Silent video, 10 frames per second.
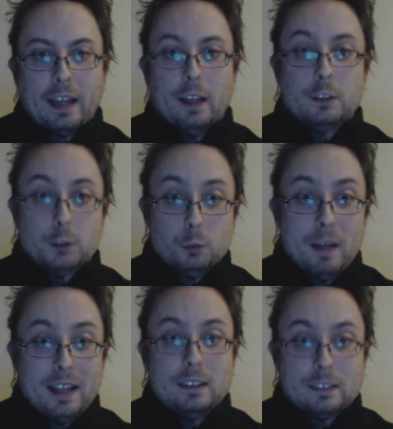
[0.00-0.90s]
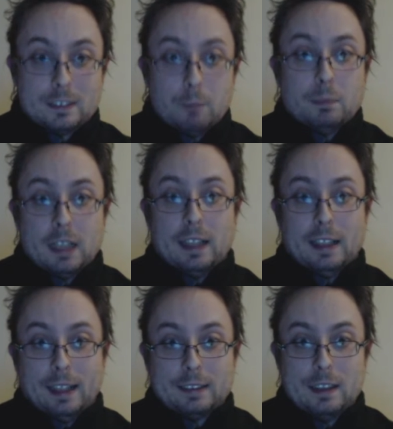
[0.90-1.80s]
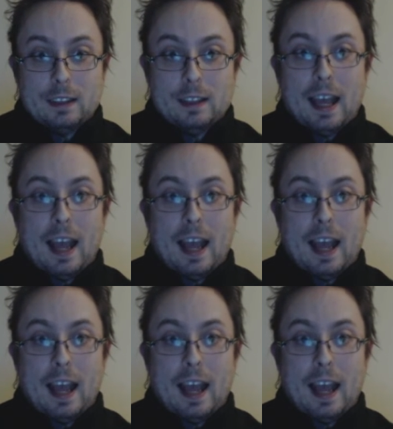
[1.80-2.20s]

a Sumerian subdialect,